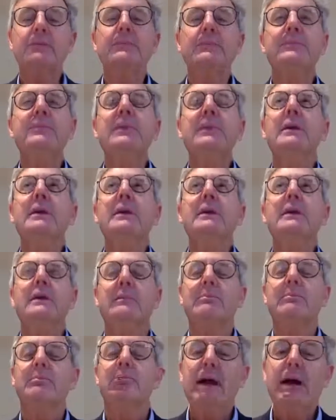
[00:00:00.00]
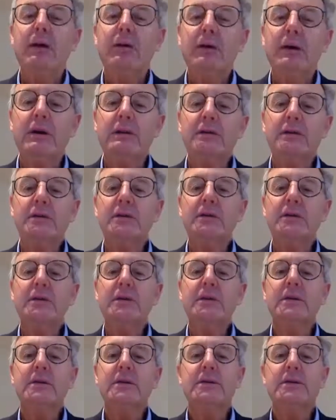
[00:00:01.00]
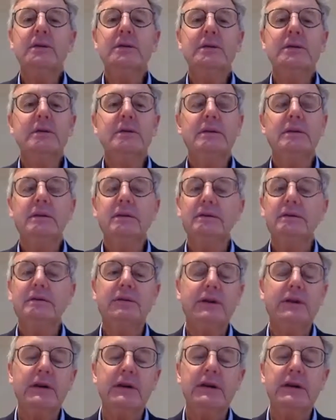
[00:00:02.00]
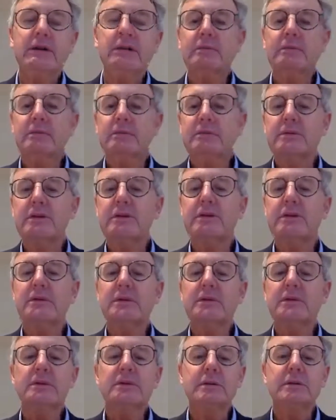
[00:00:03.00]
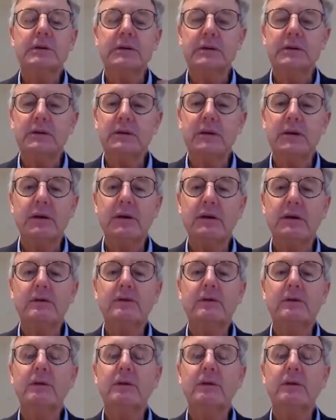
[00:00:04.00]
The barriers still exist. There's financial distance and so on.